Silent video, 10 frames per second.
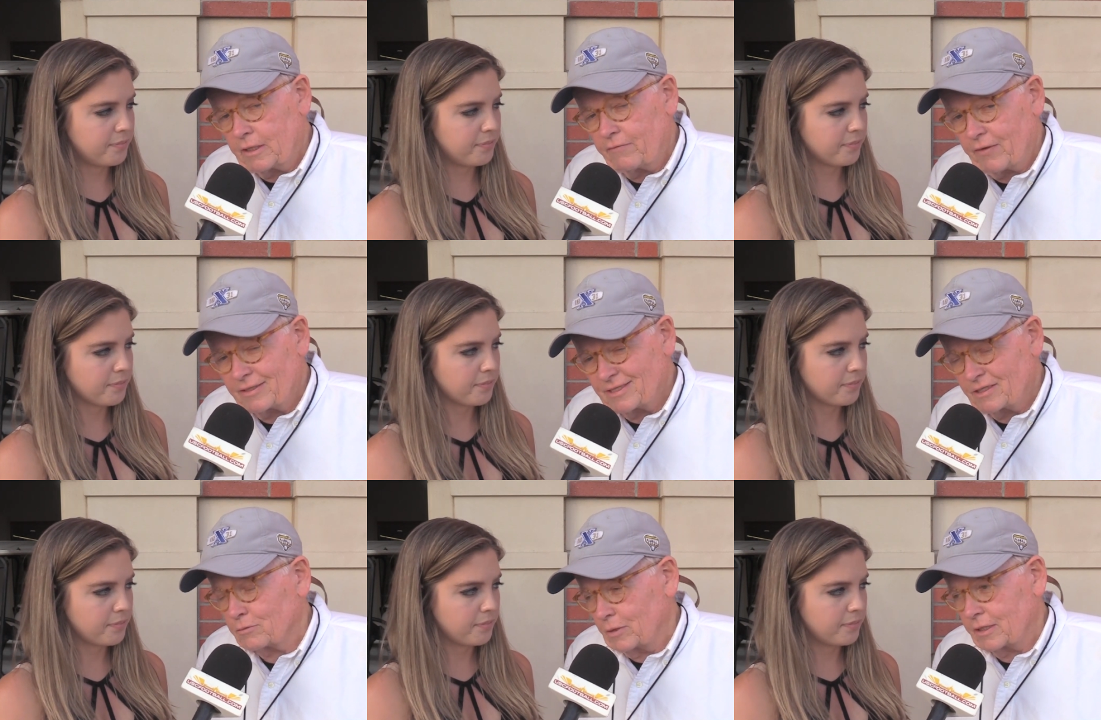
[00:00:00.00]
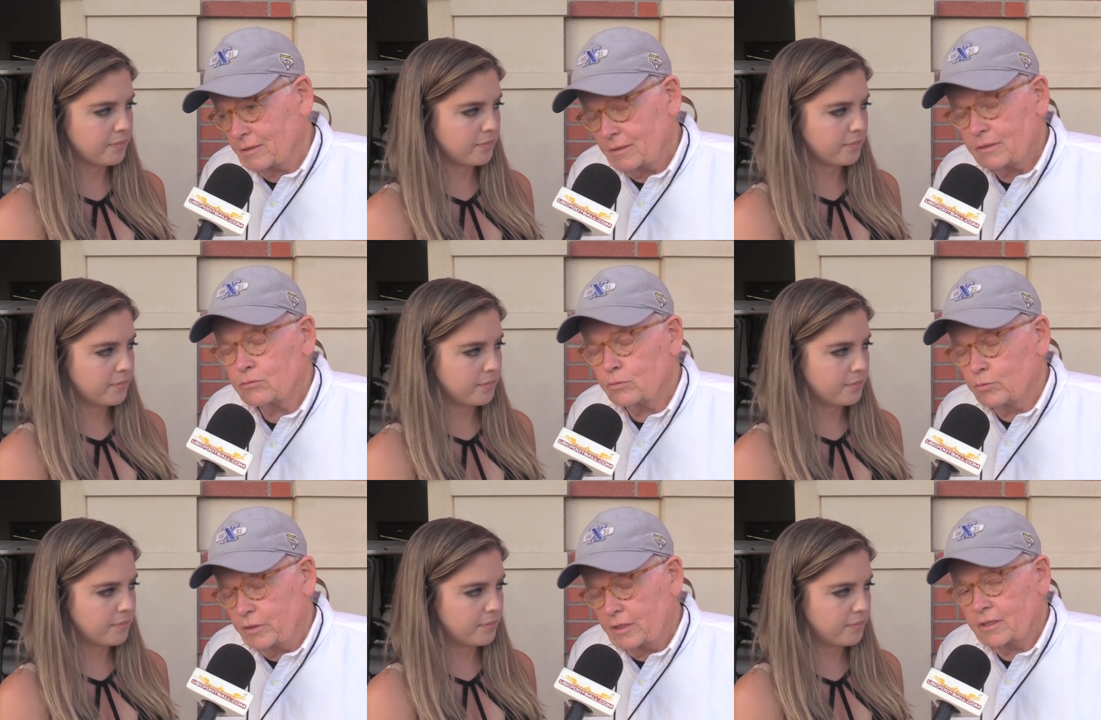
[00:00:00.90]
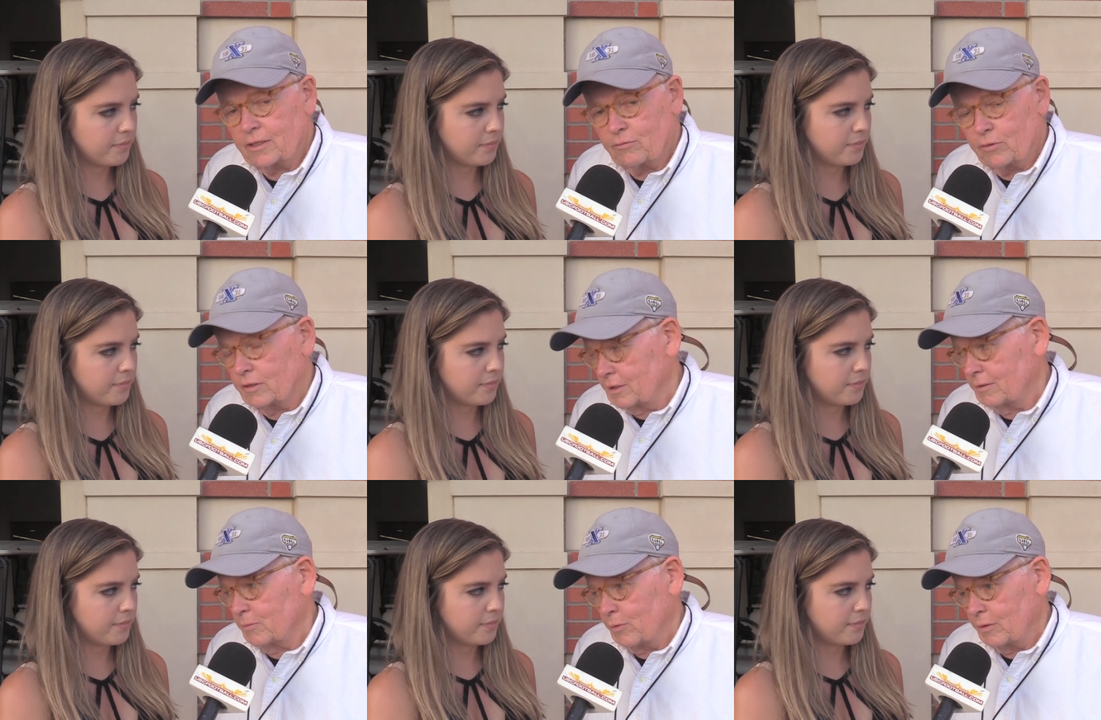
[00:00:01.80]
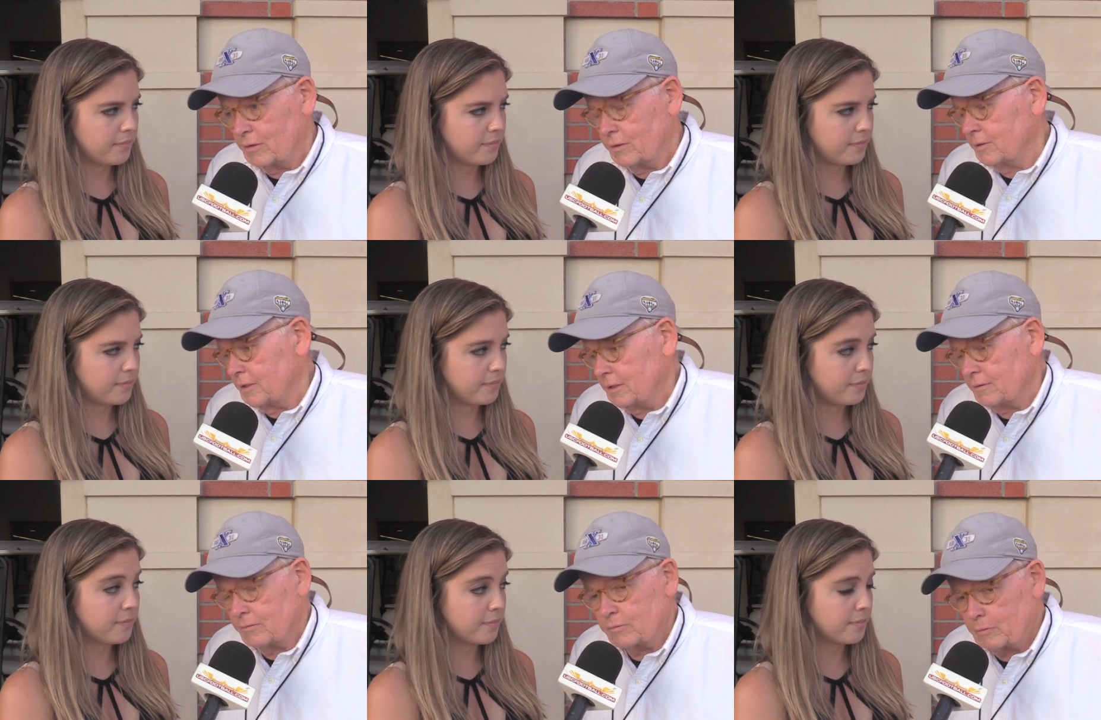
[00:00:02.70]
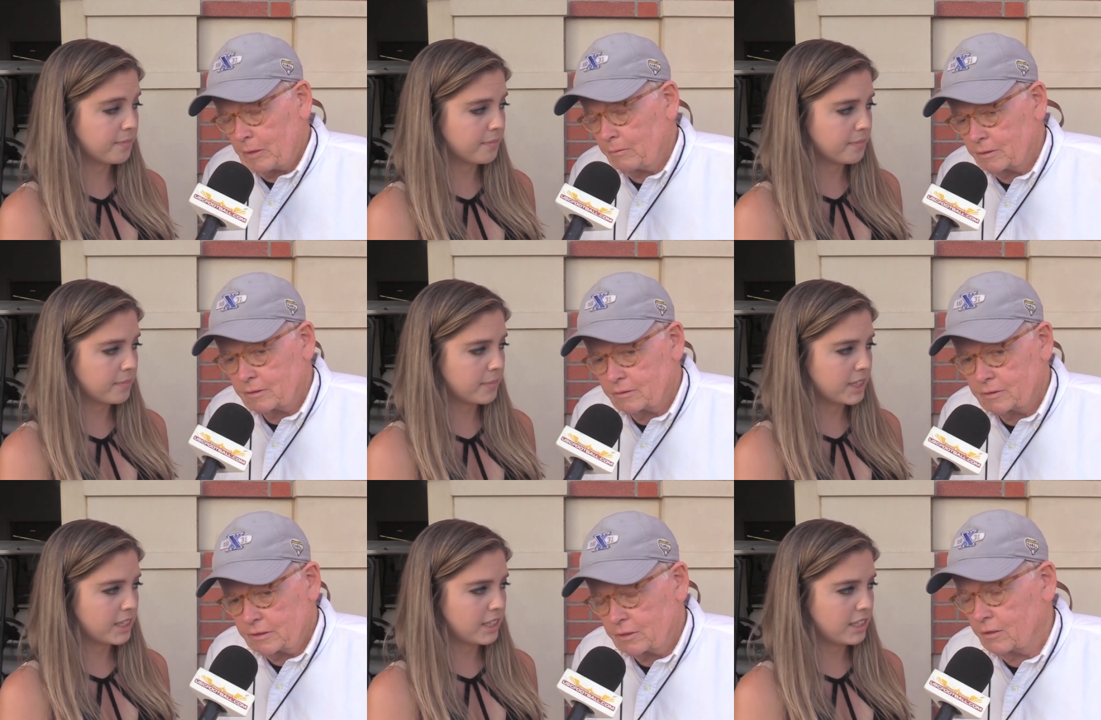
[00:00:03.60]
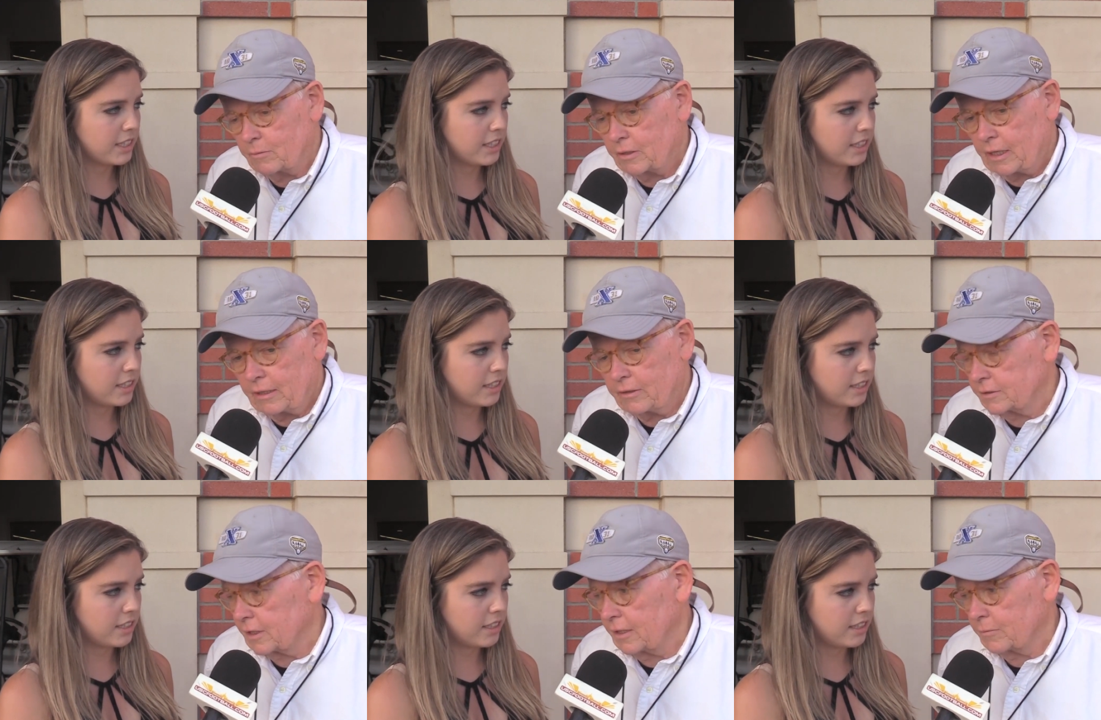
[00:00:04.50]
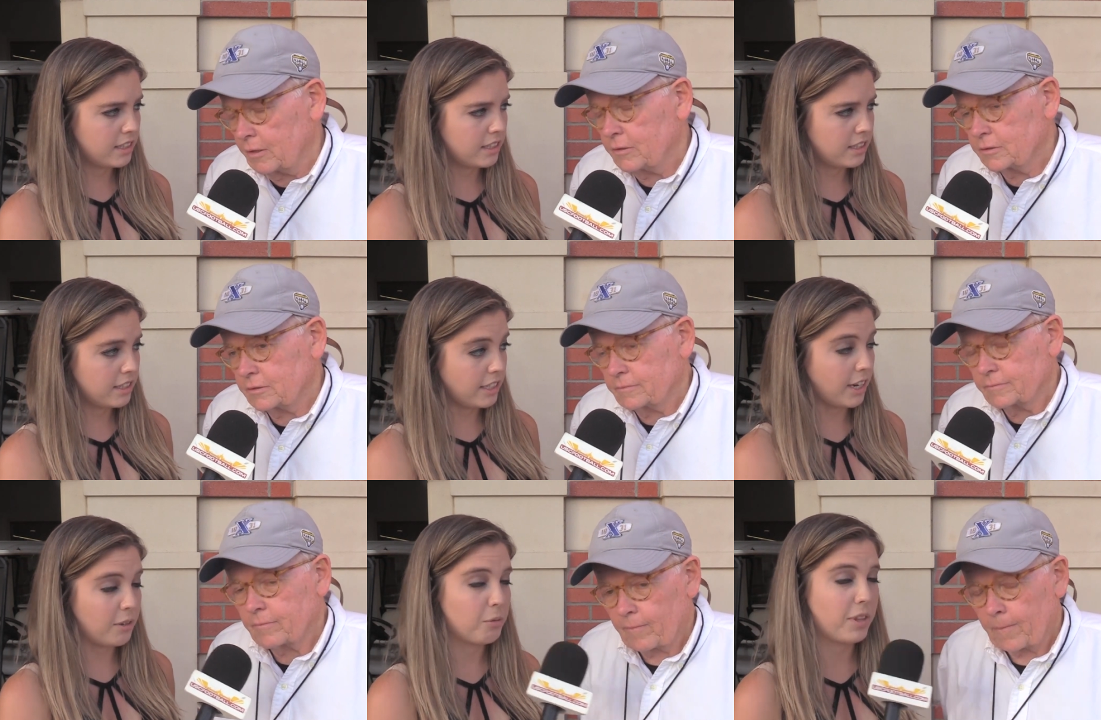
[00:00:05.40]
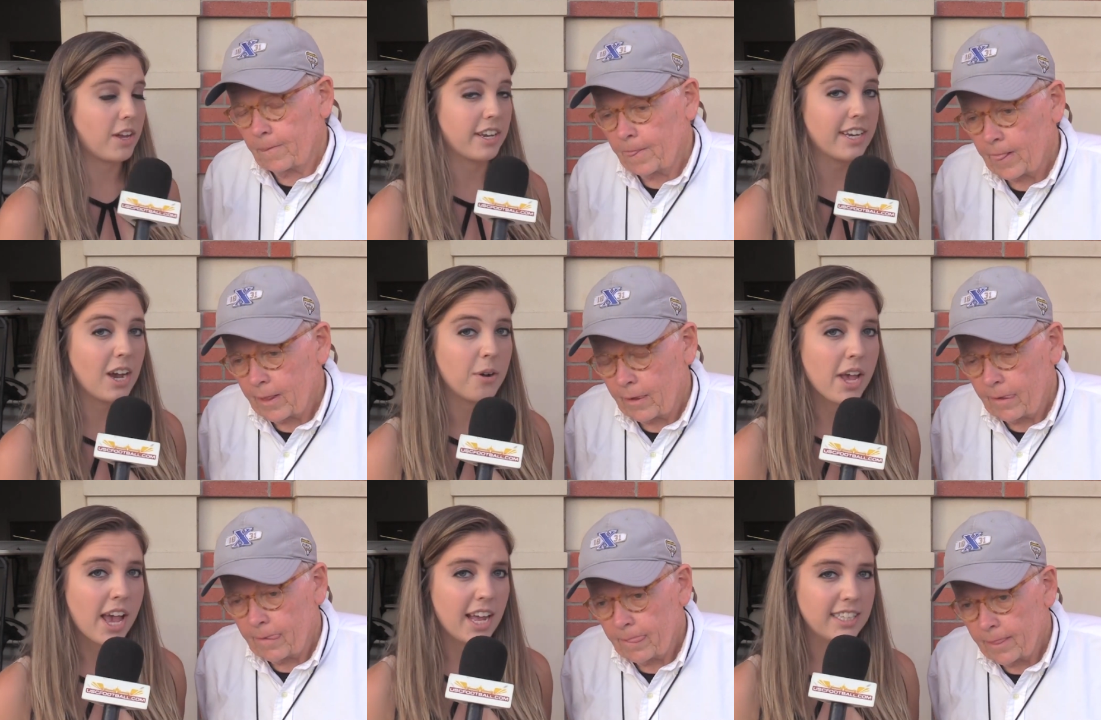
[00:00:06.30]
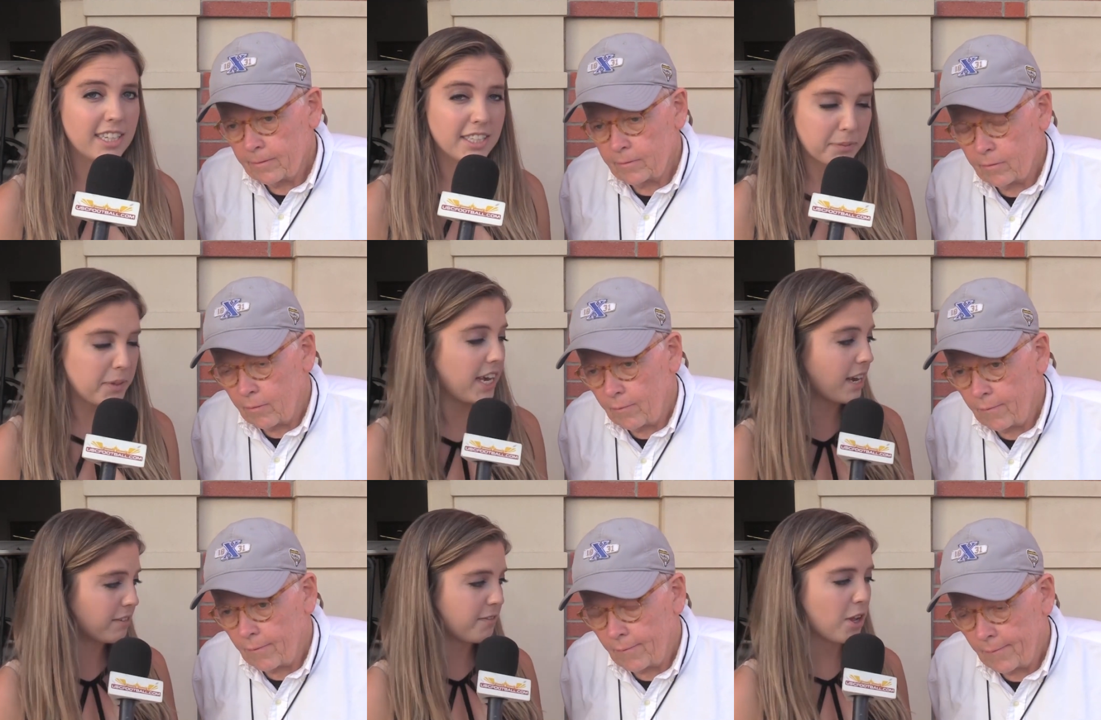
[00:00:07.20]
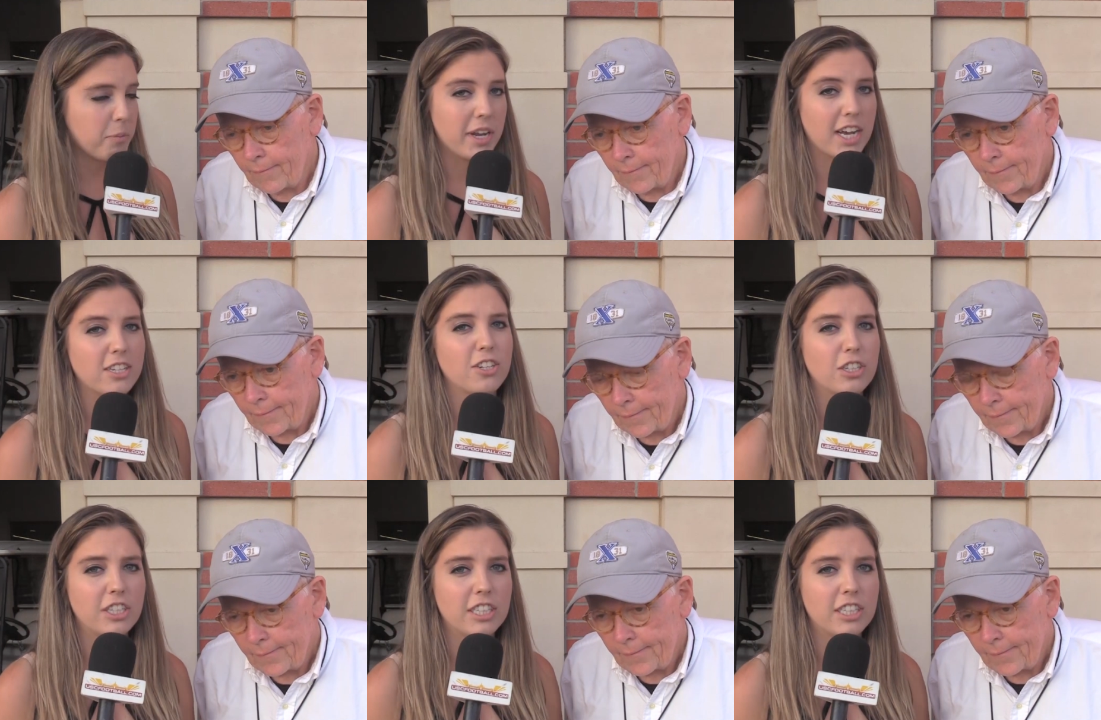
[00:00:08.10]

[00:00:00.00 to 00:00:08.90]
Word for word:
Speaker 1: the defense this week is really, really important and probably determine how this game goes.
Speaker 2: Yeah, without a doubt. And speaking of development, I got to talk